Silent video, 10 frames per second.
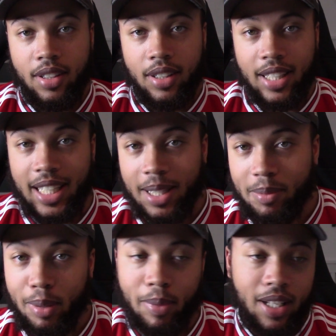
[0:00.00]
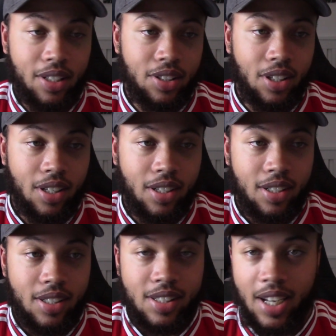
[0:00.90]
Keep the manager,
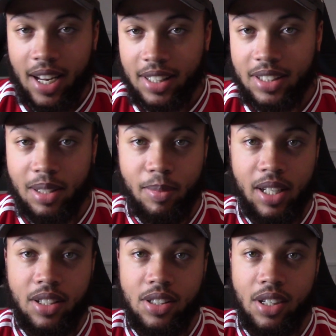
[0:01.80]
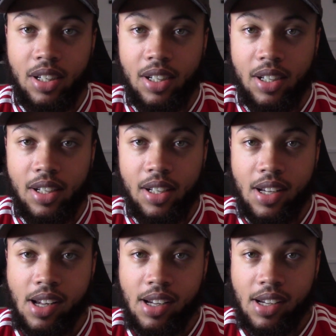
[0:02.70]
change the manager.
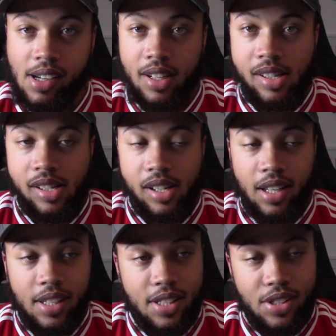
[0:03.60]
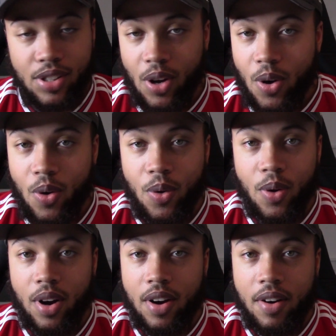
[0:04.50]
It's so
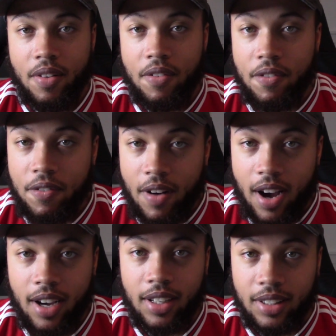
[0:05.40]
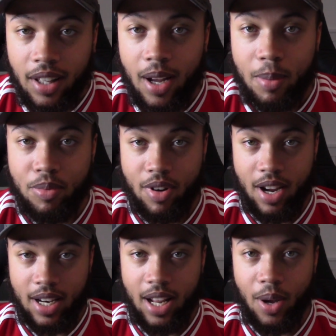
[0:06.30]
fucked up
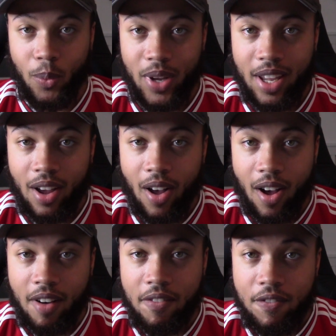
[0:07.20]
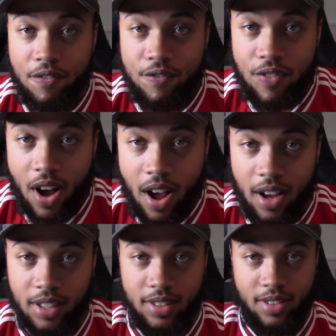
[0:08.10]
right now. We are
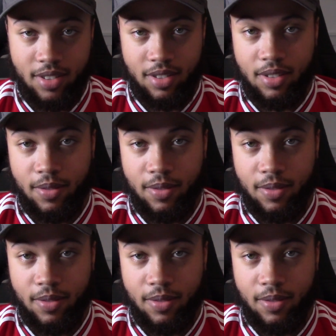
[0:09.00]
fucked.